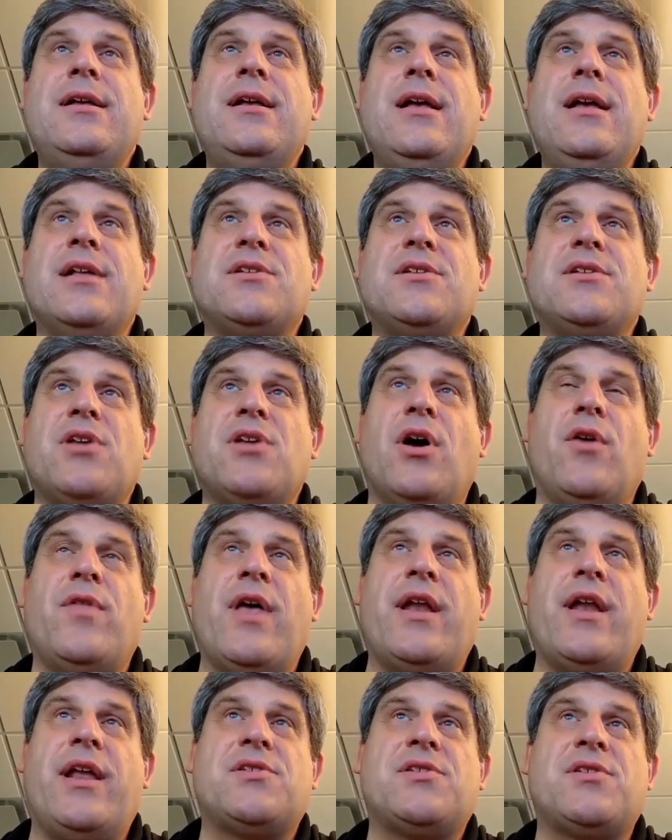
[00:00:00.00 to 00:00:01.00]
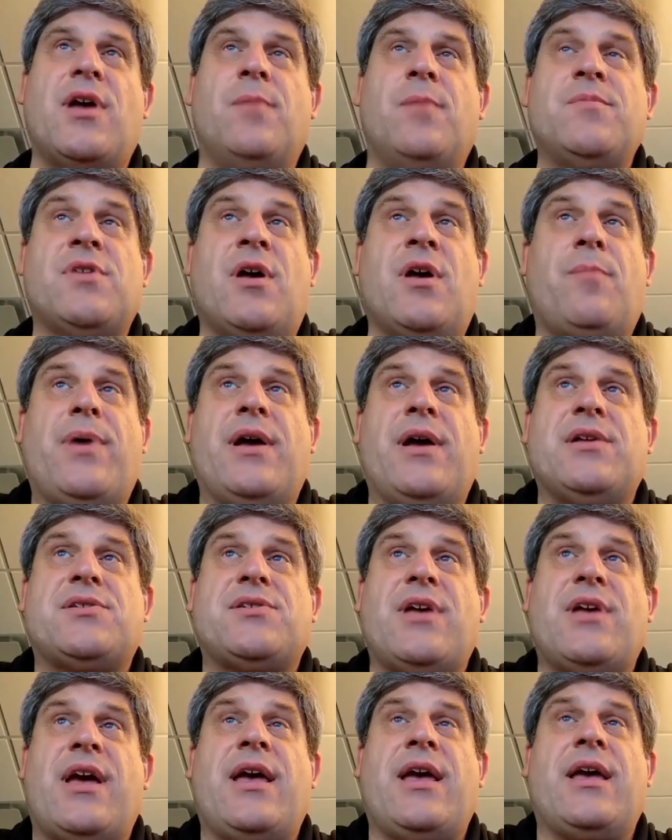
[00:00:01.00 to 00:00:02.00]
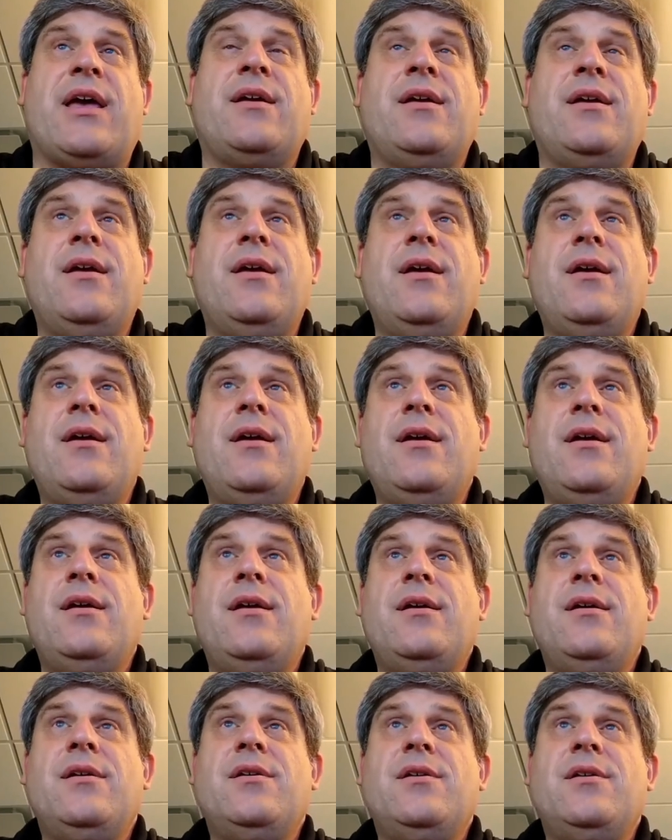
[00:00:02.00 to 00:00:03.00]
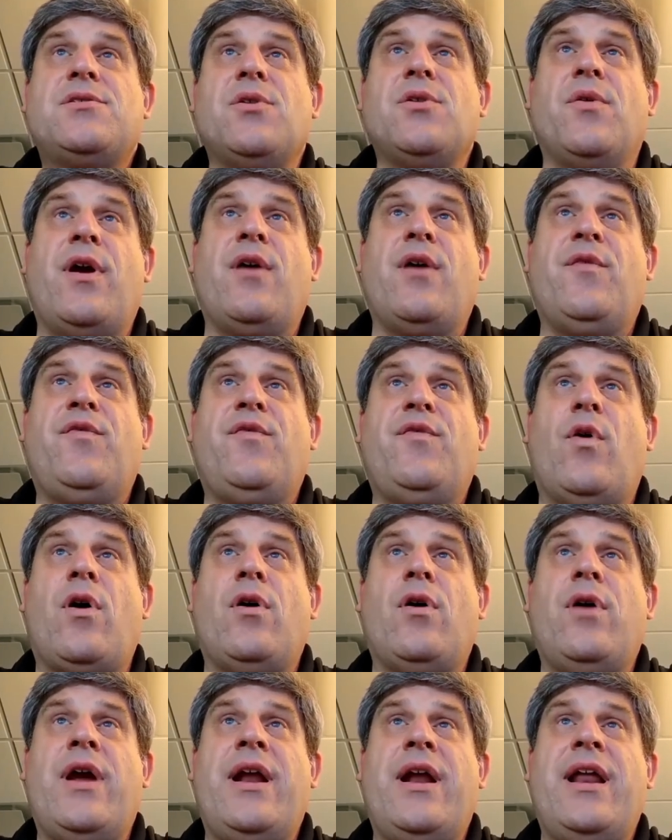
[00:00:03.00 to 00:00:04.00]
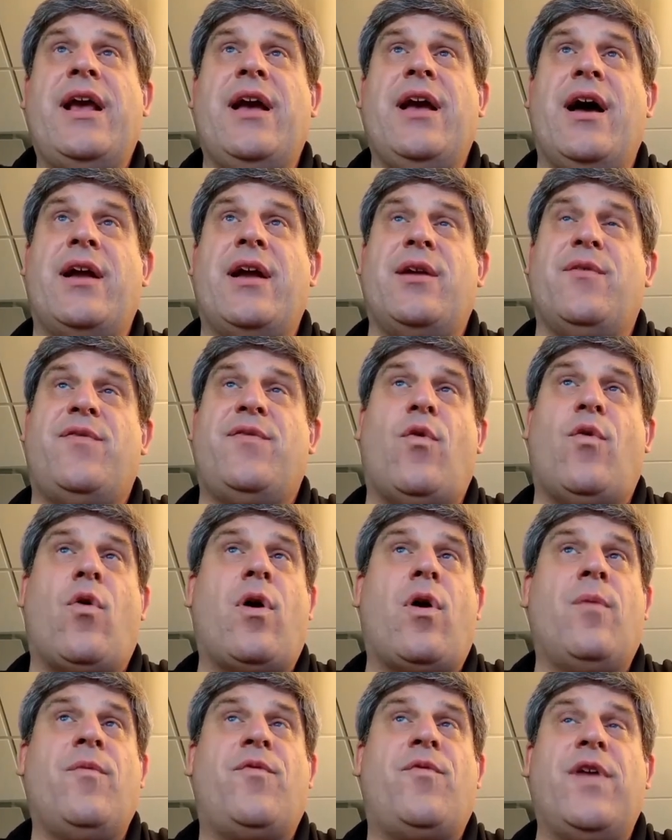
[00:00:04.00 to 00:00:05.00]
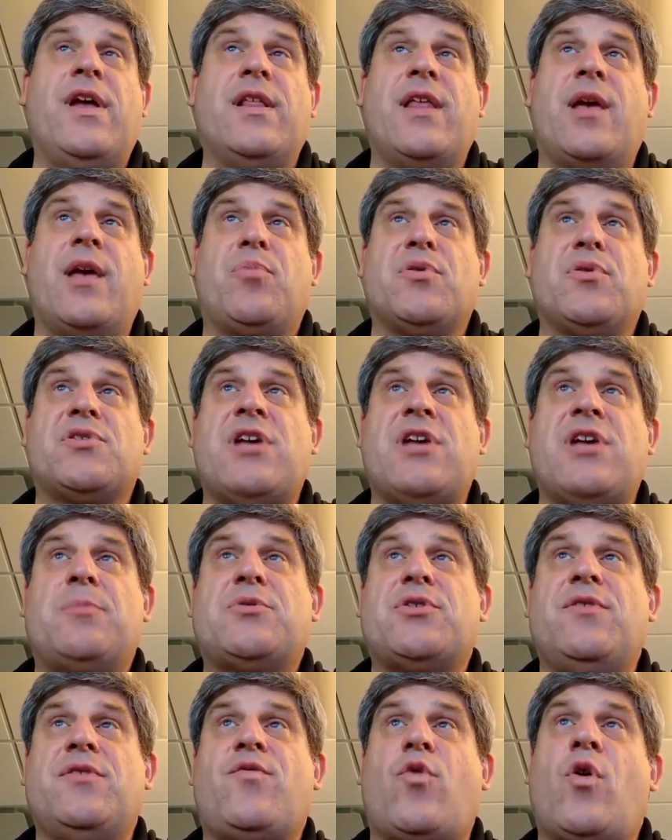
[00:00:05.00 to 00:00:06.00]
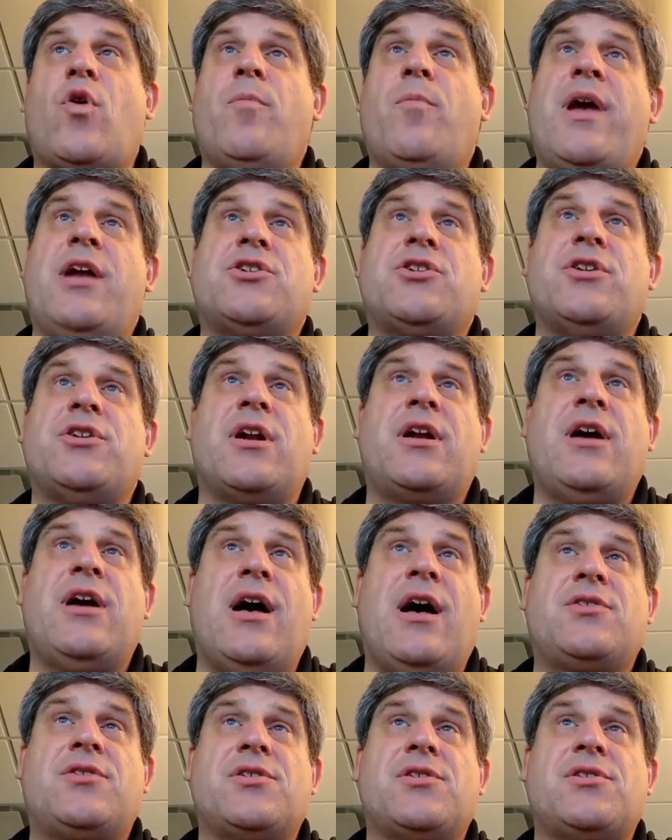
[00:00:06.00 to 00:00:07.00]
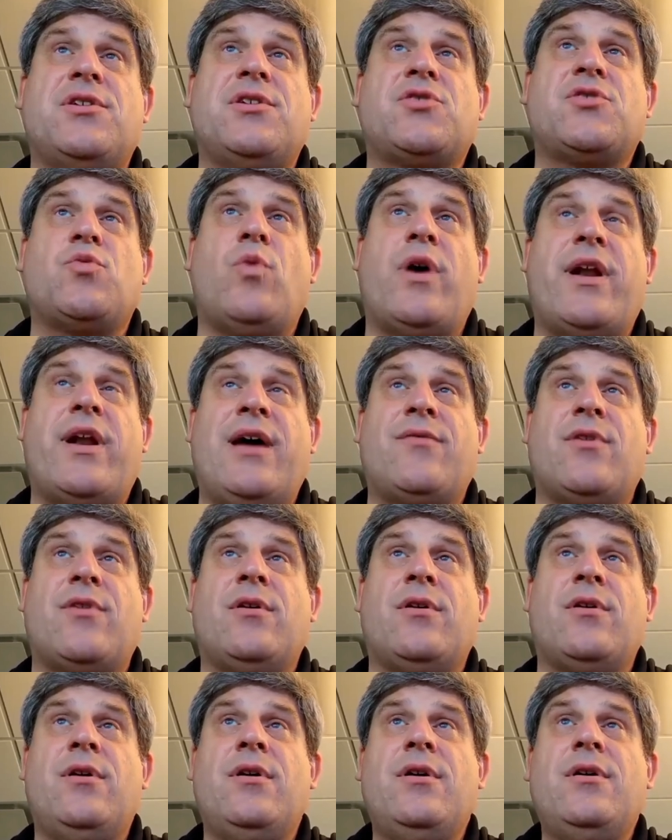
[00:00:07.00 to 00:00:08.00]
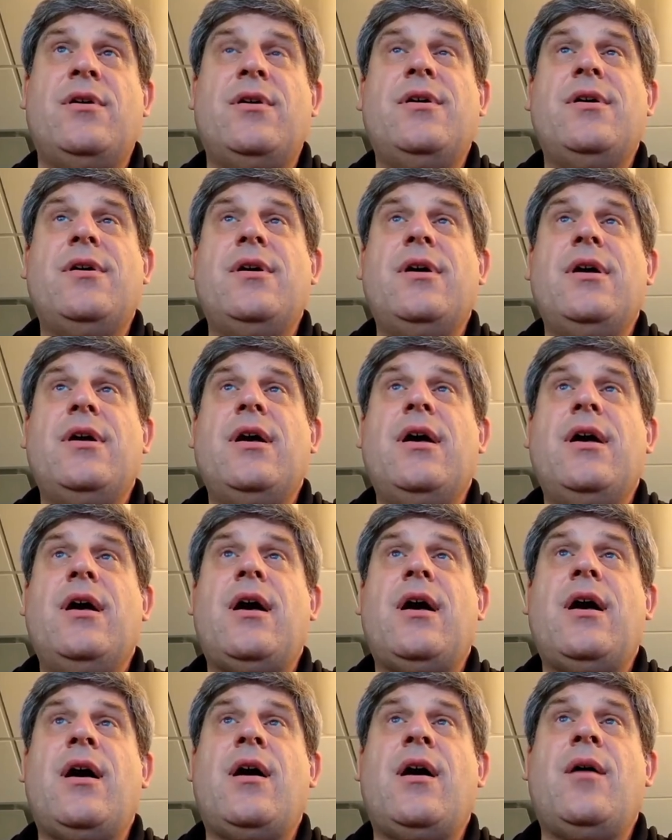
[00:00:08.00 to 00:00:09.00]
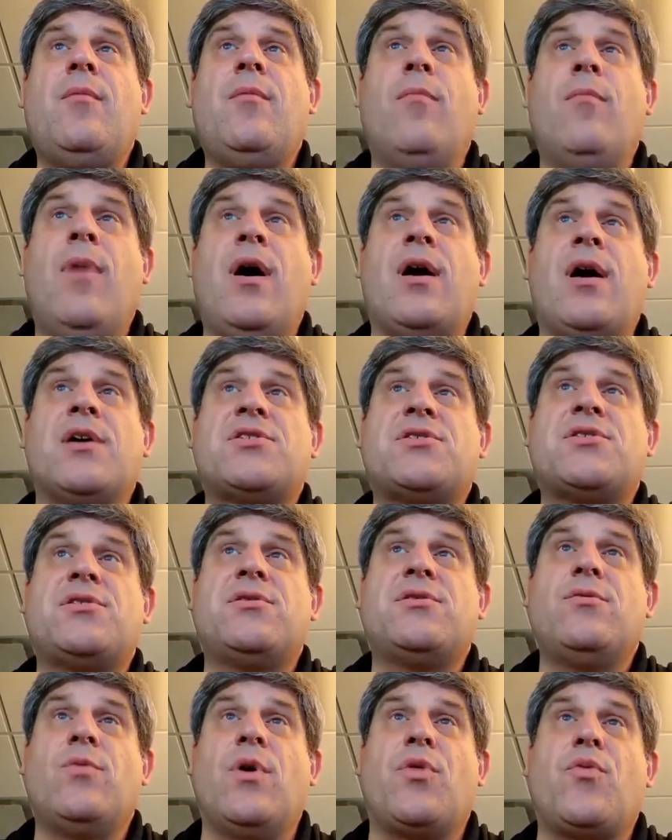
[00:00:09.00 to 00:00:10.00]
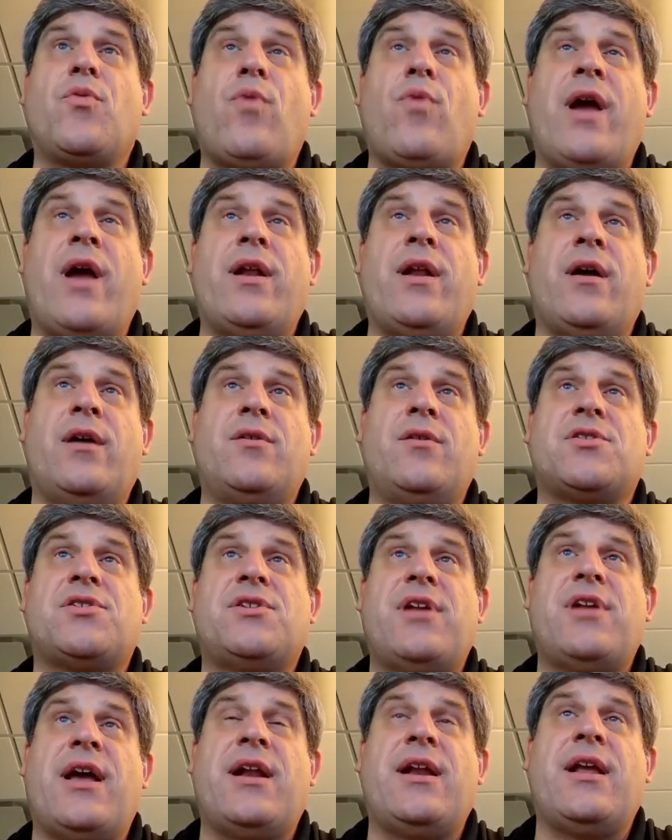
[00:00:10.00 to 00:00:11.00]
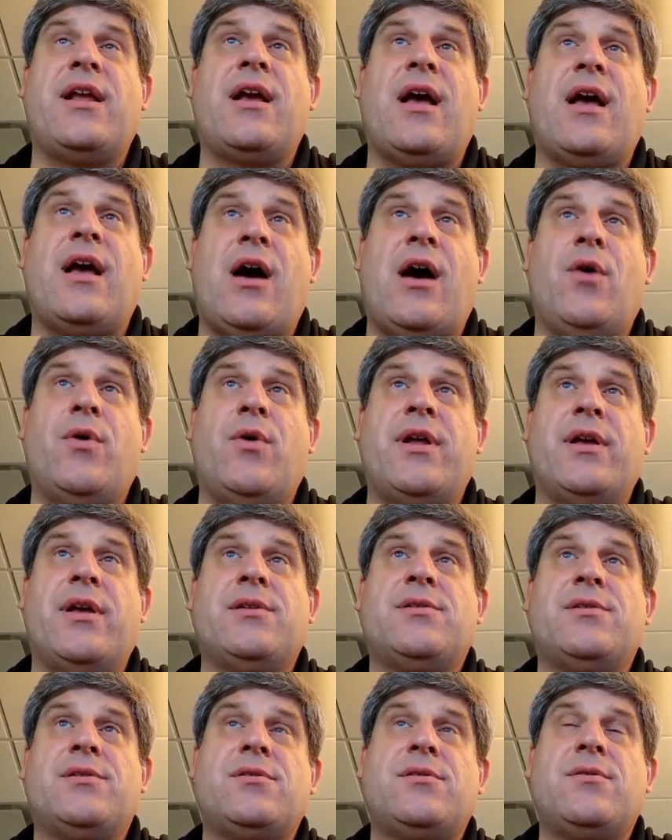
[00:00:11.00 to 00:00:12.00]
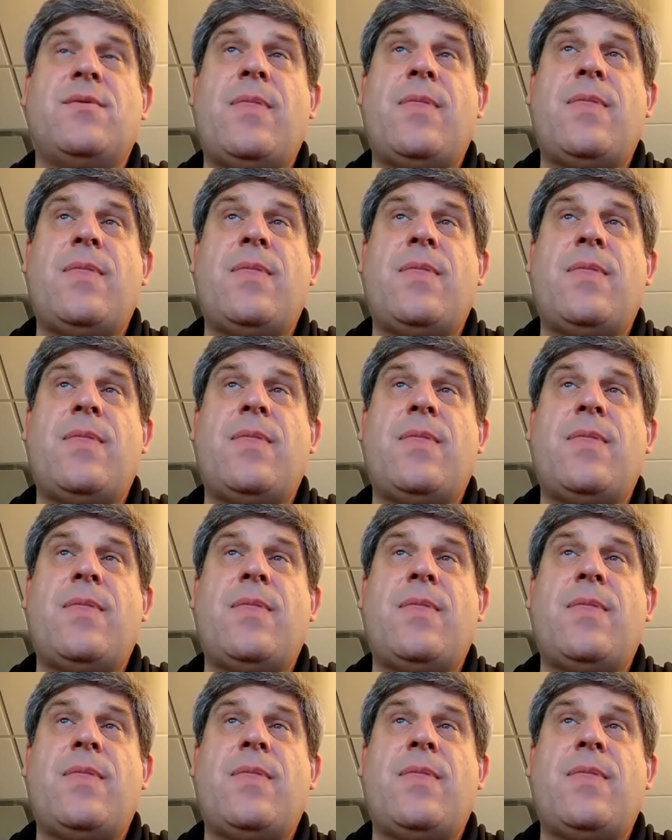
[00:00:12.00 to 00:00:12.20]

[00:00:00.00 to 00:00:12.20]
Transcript: And so then he sums up by saying, so therefore, any kind of form, feeling, perception, formation, and consciousness, whatever, uh, must, with right understanding how it is,